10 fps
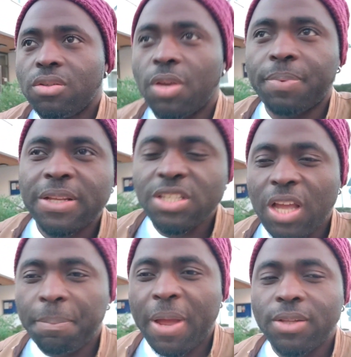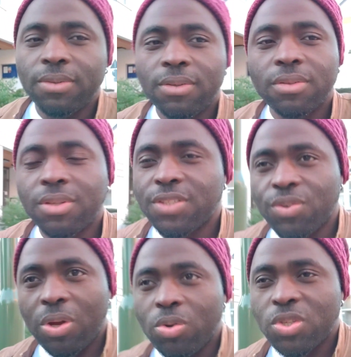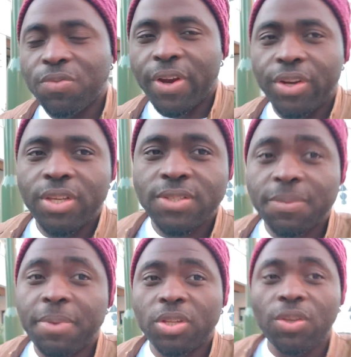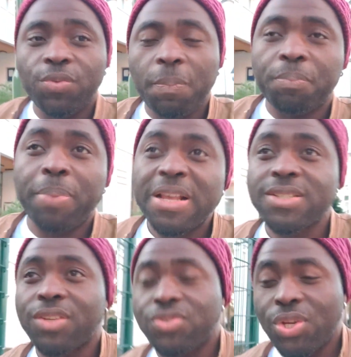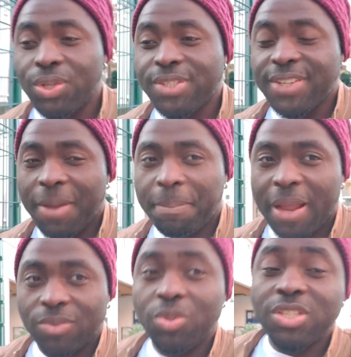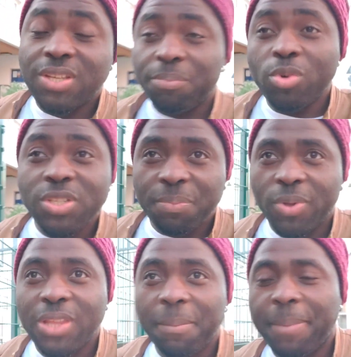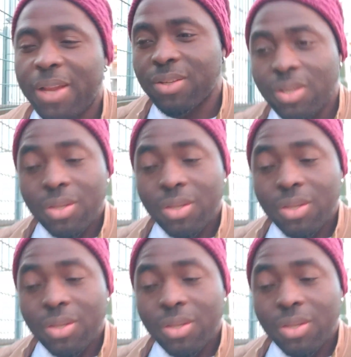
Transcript: The practical part is also very easy, but if you pass the theoretical part, which is the most important part,